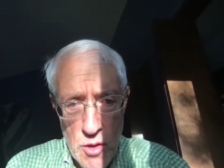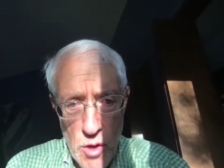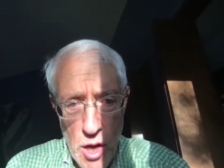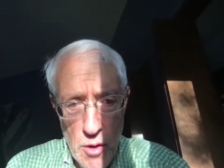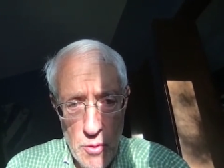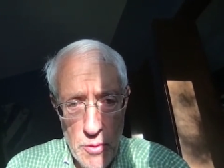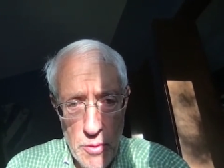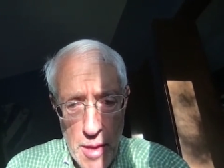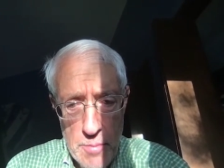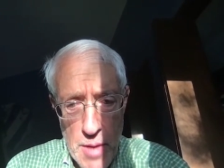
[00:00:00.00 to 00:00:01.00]
Uh,
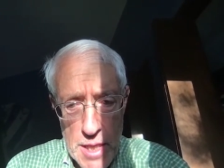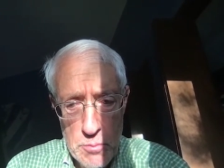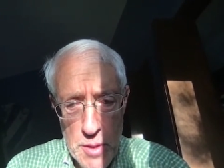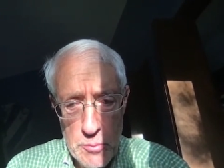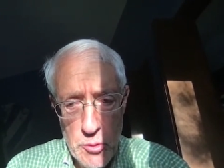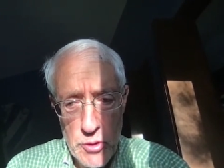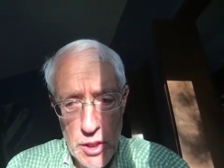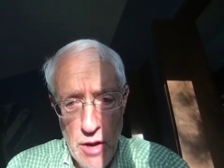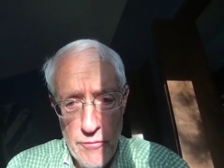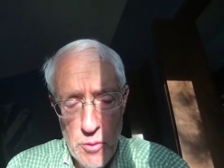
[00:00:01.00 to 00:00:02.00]
and many people
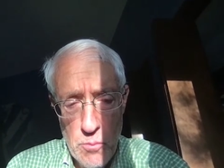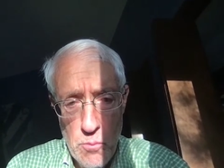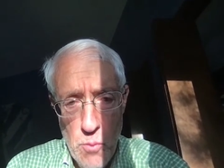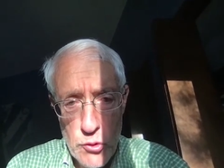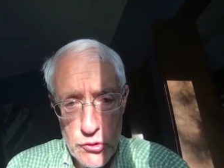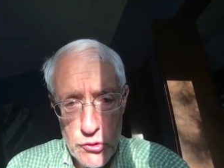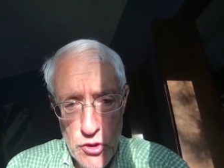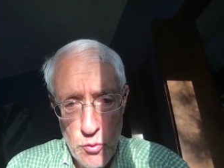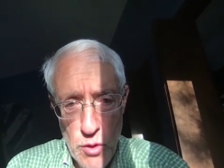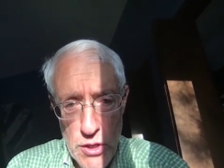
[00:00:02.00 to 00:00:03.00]
recover most
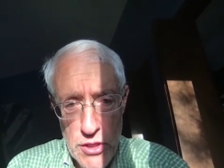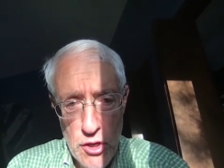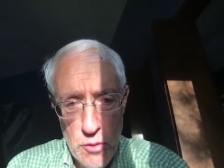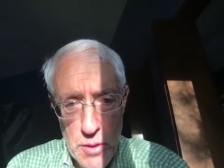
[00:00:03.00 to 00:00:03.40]
of the way there,